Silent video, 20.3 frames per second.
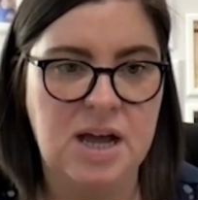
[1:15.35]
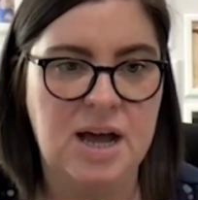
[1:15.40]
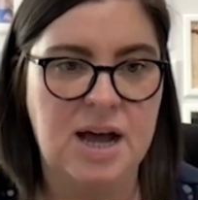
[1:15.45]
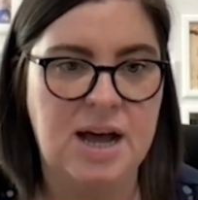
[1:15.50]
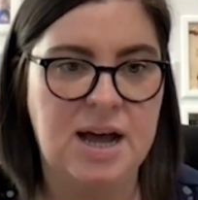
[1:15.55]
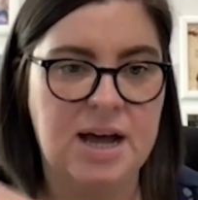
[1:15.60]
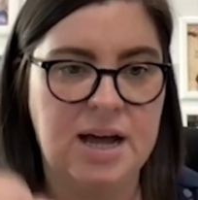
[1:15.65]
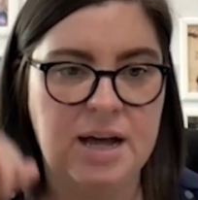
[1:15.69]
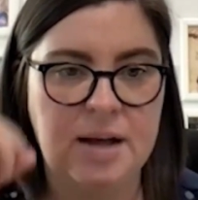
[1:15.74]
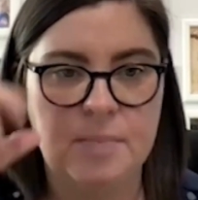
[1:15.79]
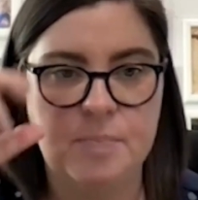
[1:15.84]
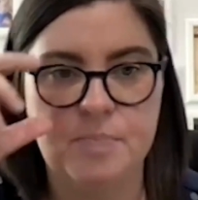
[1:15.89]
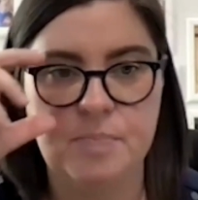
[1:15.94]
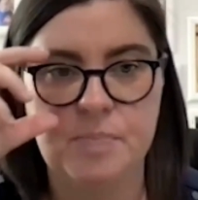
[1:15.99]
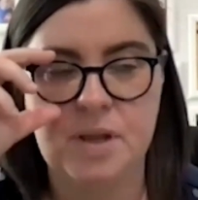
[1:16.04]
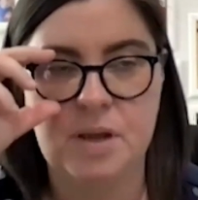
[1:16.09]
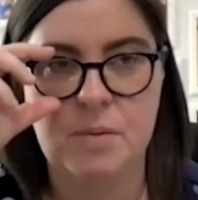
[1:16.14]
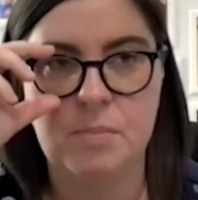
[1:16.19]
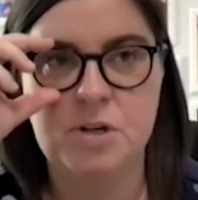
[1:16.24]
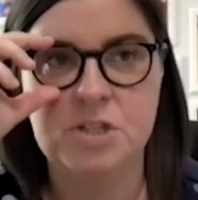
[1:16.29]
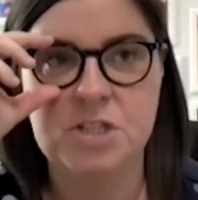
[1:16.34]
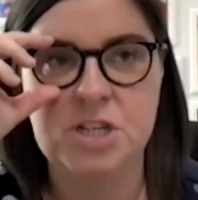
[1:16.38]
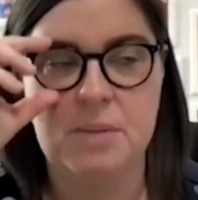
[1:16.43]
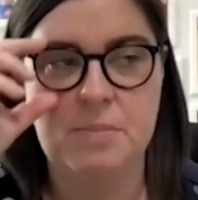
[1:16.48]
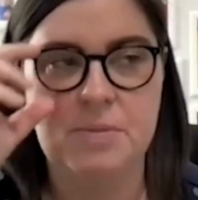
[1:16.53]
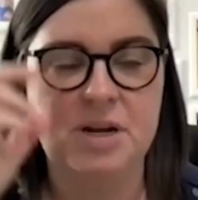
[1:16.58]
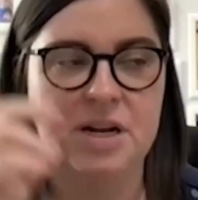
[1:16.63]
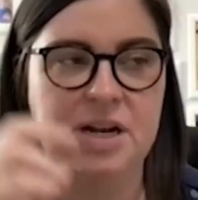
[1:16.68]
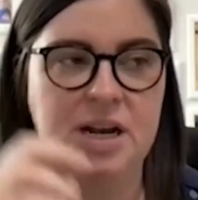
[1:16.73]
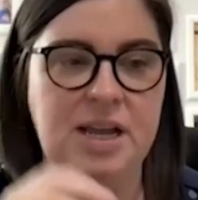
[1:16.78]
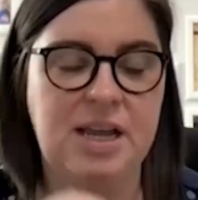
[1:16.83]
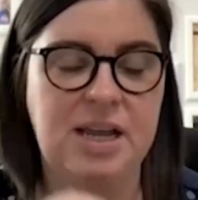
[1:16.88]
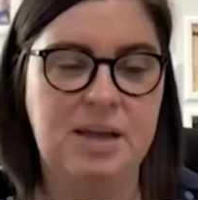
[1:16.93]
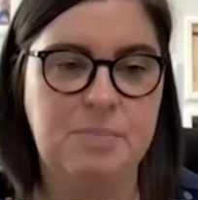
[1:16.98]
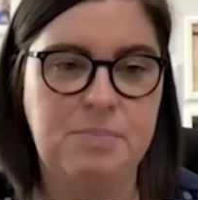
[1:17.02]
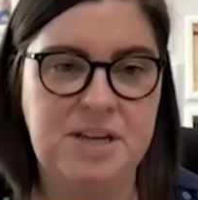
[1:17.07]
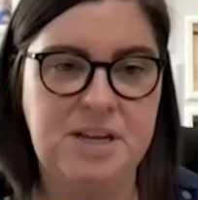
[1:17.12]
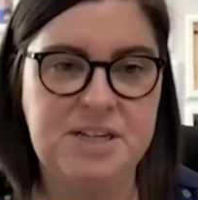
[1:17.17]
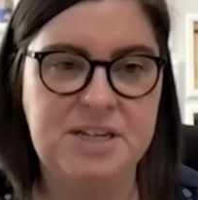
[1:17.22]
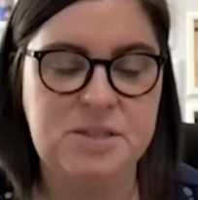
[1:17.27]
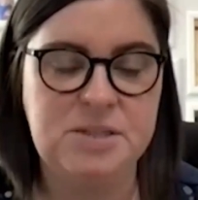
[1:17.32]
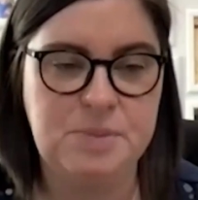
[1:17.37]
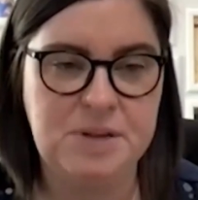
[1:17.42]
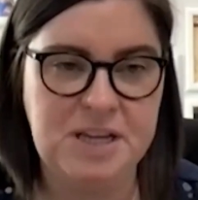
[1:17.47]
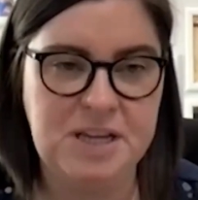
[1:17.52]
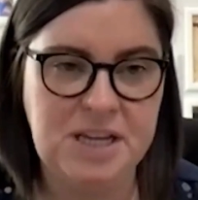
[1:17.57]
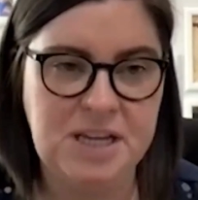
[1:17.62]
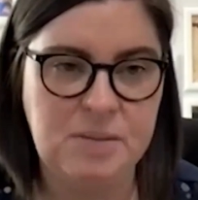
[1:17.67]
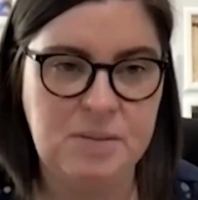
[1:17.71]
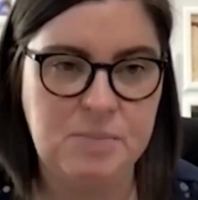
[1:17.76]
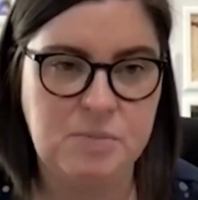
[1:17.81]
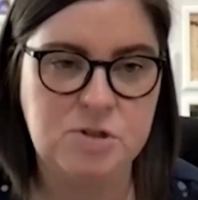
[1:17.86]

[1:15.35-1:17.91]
predominantly B2B,